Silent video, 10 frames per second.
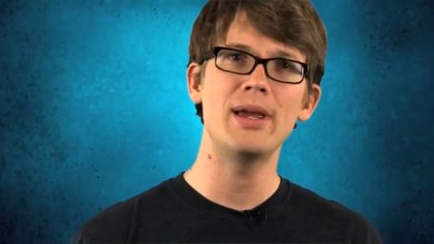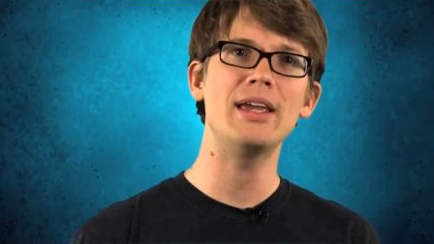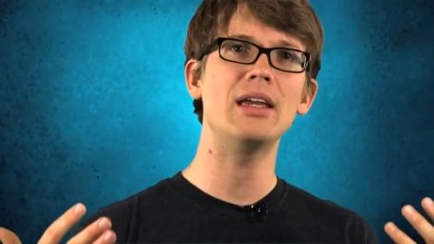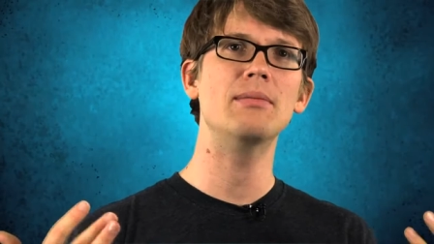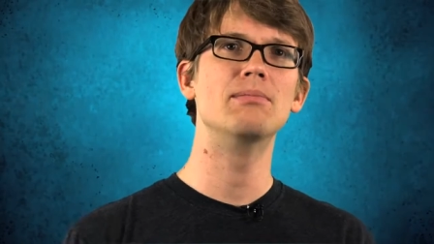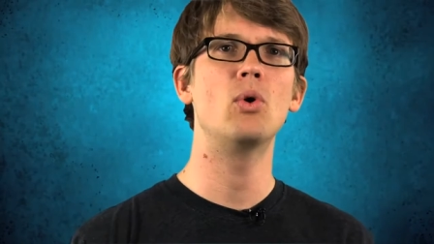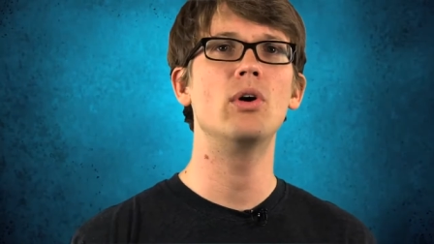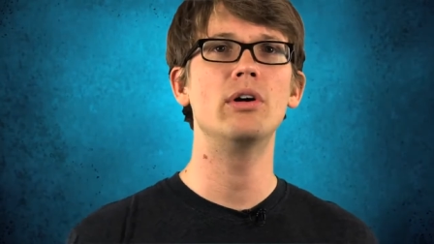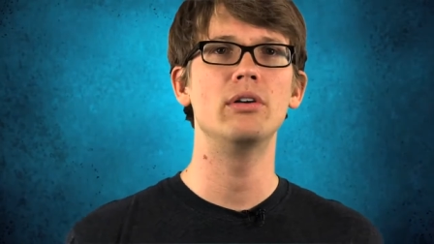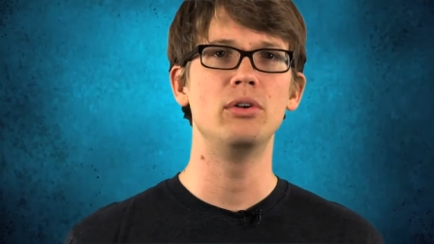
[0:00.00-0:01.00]
making
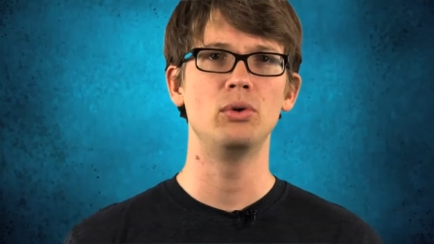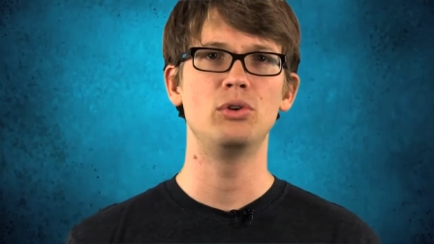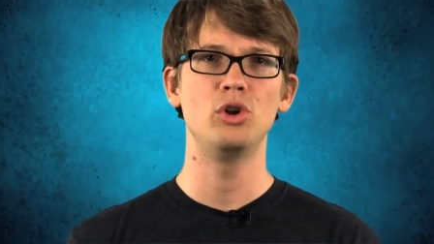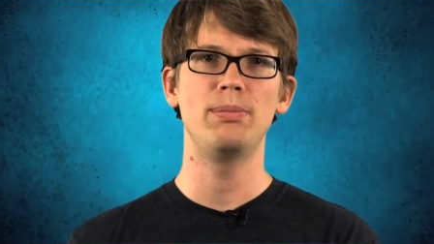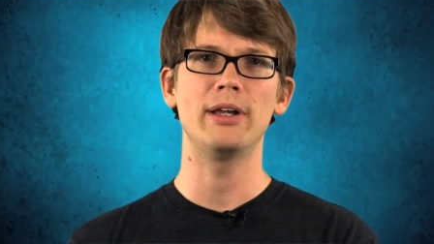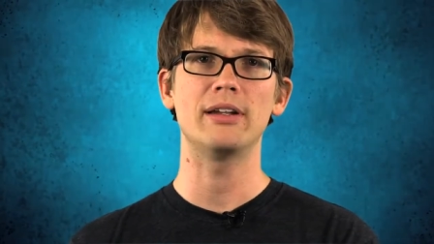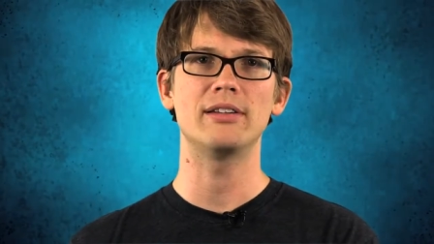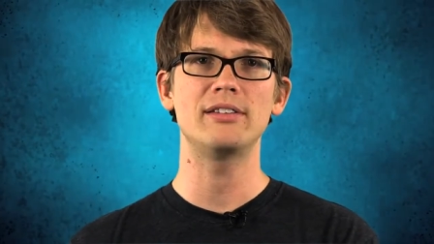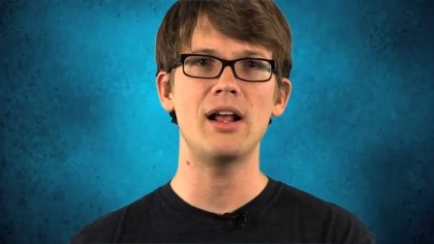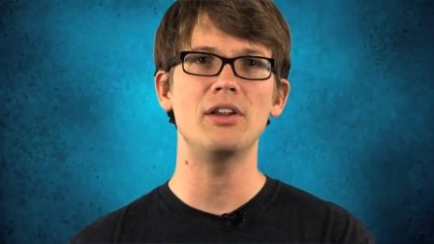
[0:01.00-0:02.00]
more new duplicate
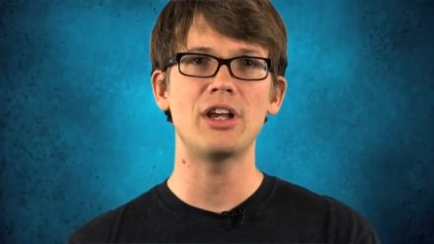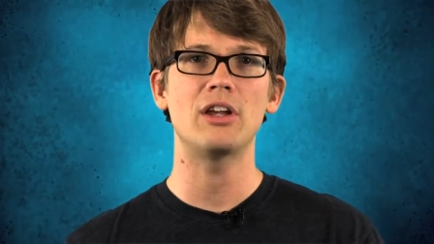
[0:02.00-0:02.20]
cells,